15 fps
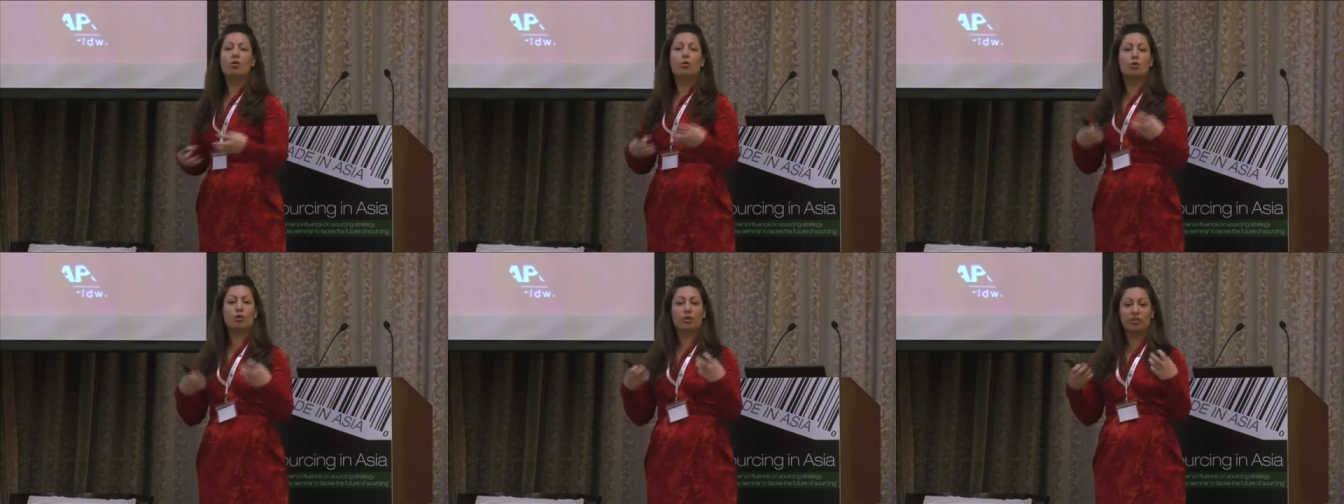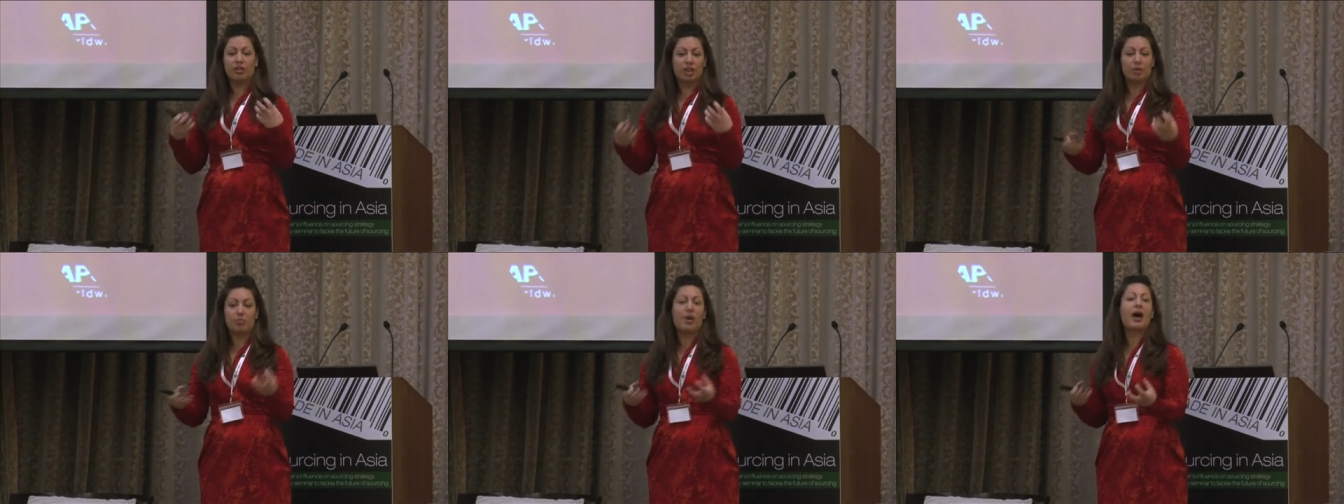or
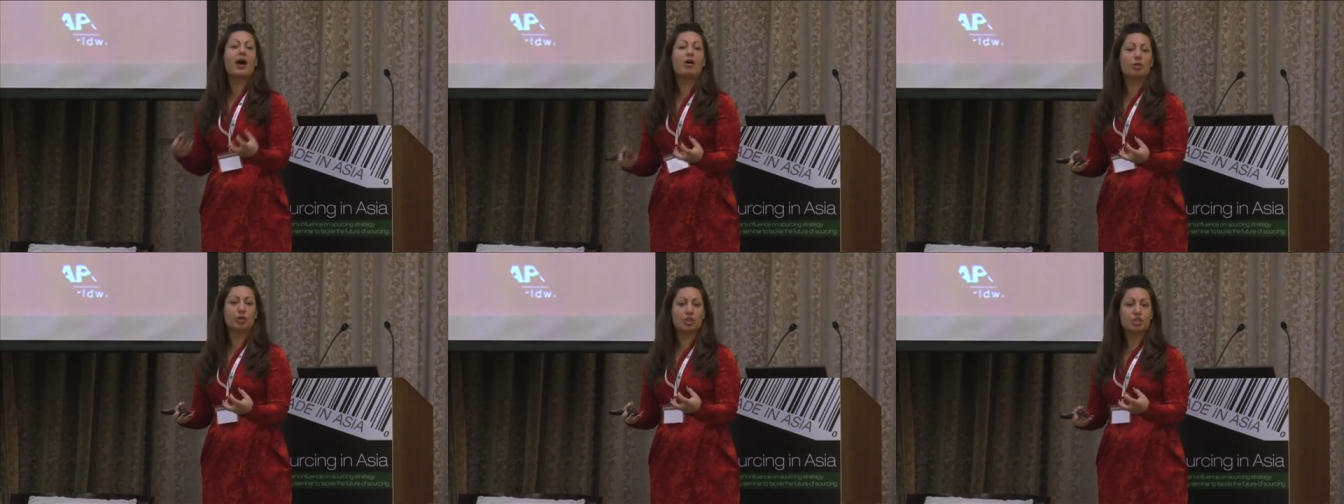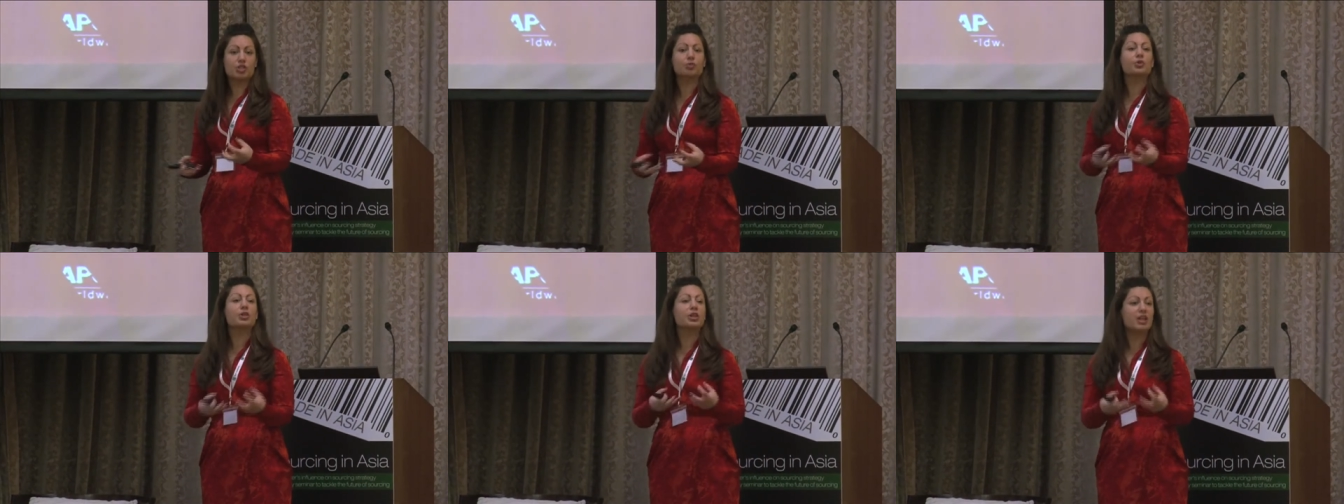the power
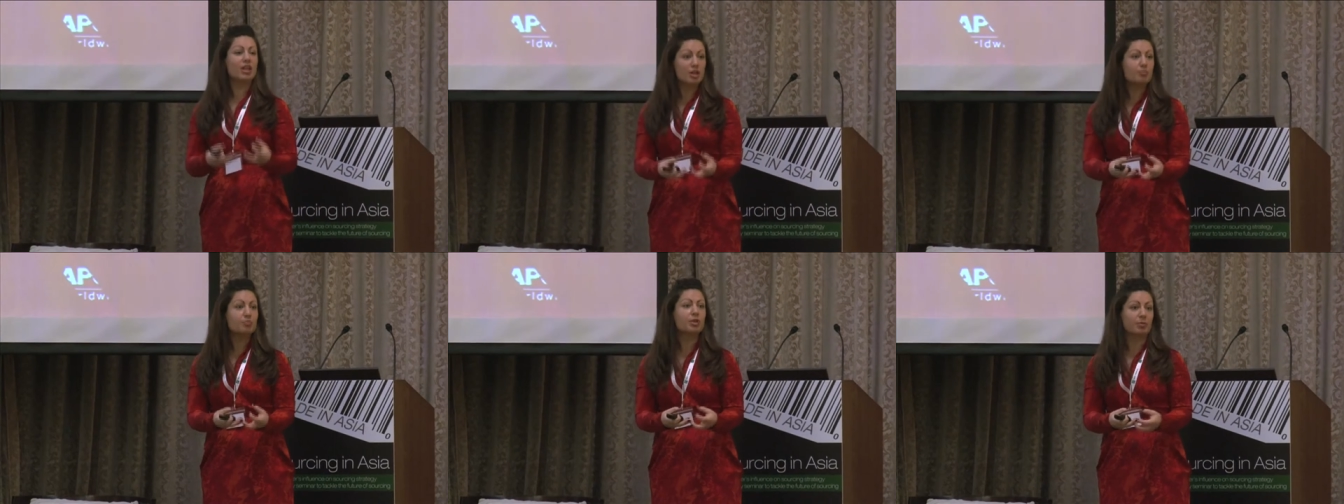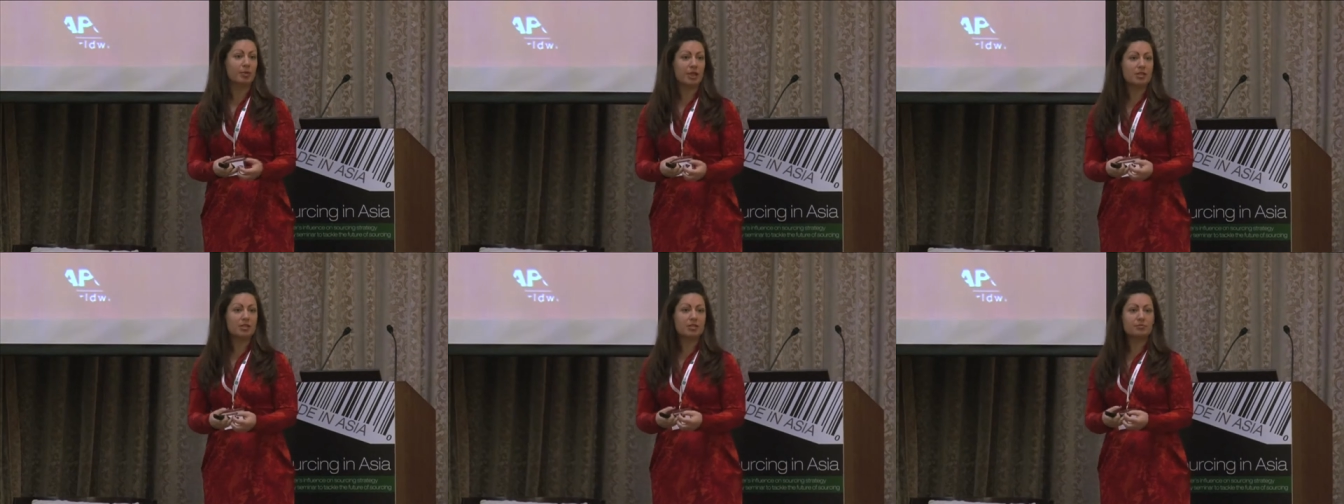to really implement.